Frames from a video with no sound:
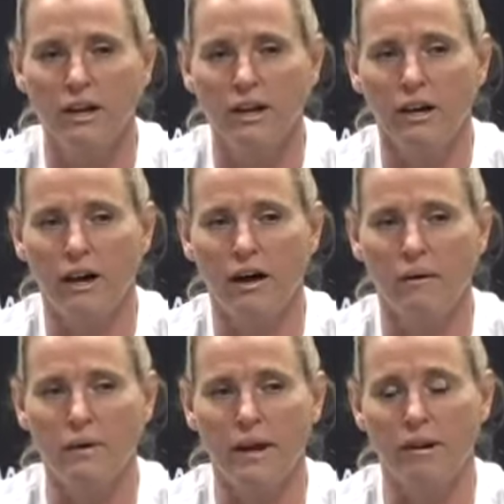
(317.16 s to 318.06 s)

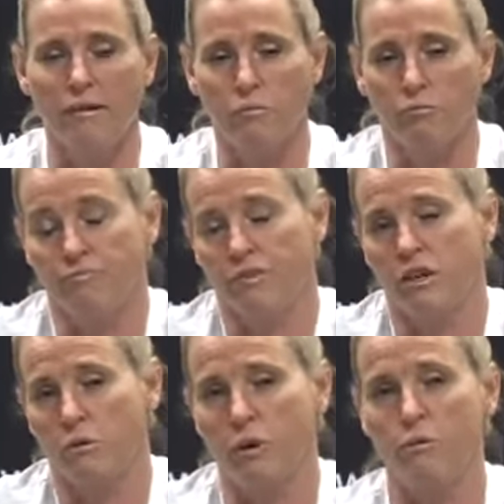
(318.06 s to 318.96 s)
And you know,
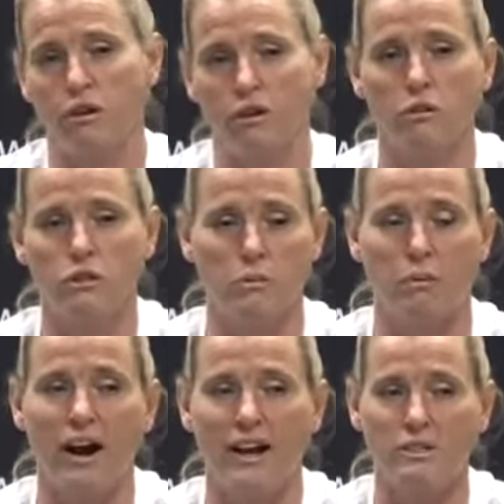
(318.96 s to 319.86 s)
we were a little
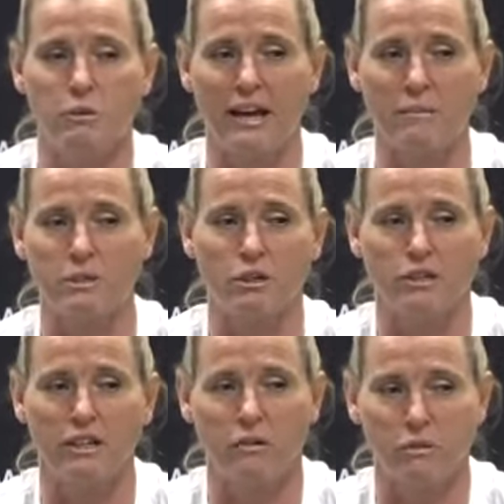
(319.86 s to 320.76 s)
surprised. We came as
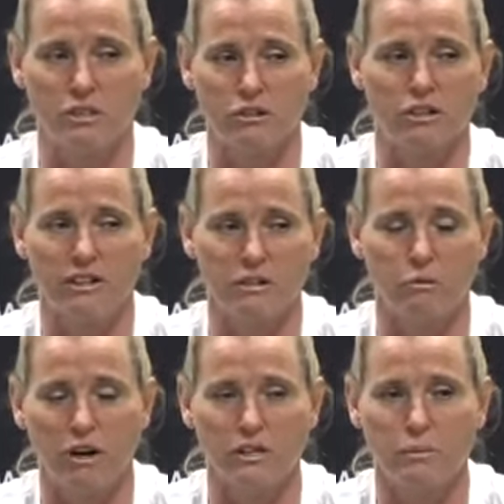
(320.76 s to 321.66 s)
early as it
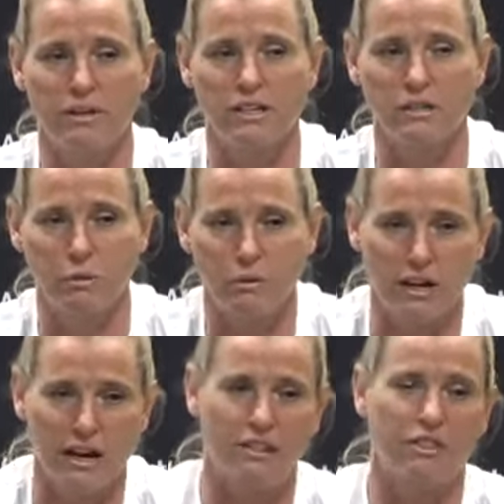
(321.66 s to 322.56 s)
was because we were
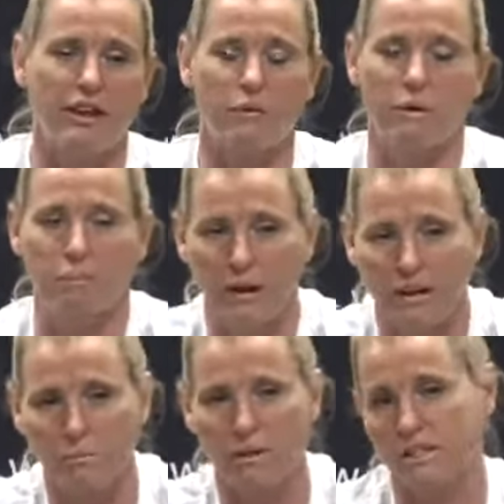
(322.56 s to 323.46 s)
kind of thinking we were probably going
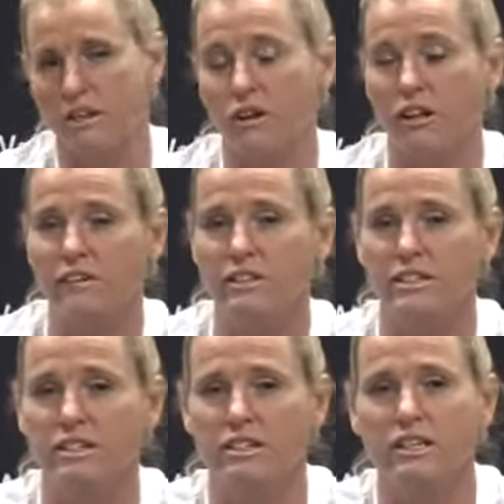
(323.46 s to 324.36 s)
to be a 10 or 11
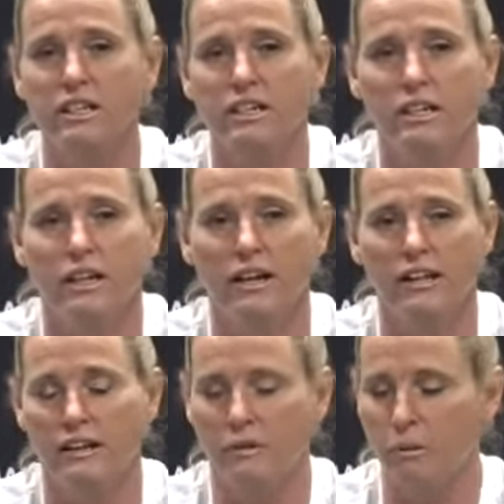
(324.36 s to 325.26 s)
seed, and
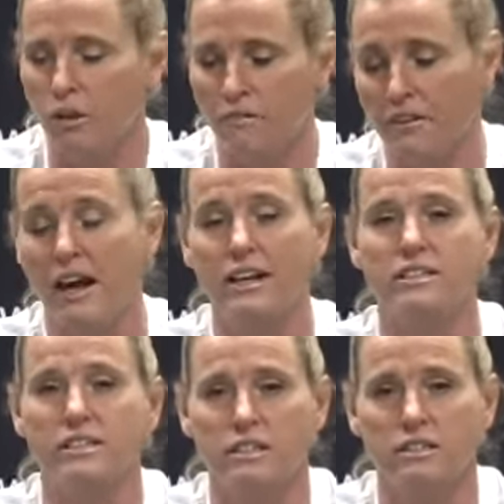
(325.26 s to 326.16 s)
then to pull off a 9
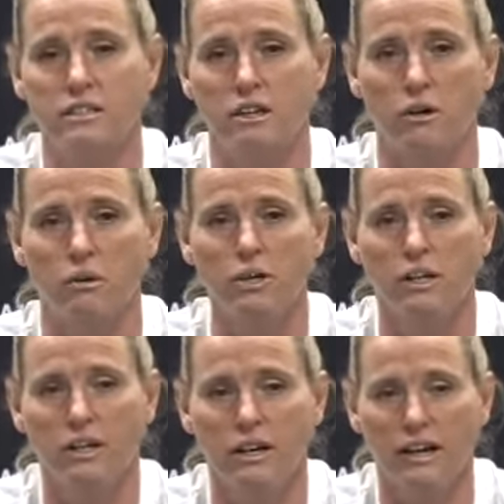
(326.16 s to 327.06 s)
seed. So
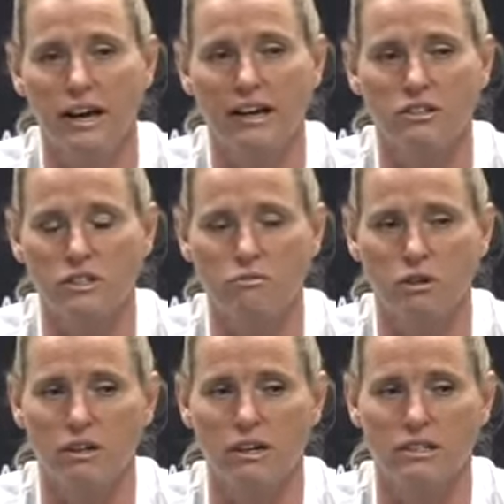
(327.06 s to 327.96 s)
again, just
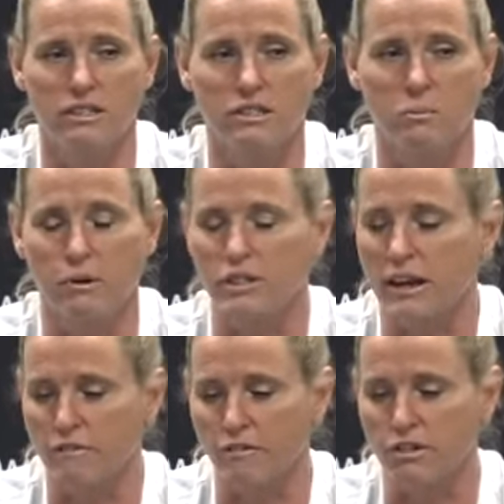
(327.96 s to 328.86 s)
really super
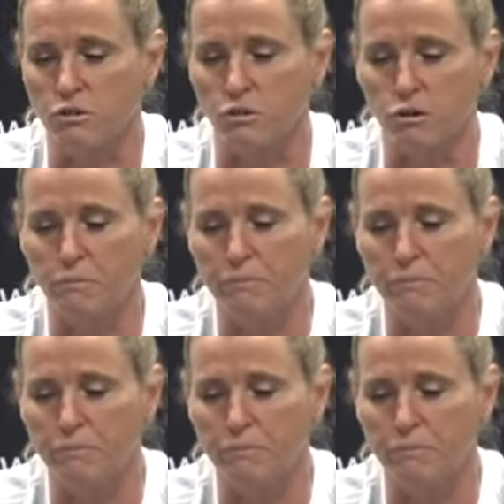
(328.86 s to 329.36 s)
excited for this group.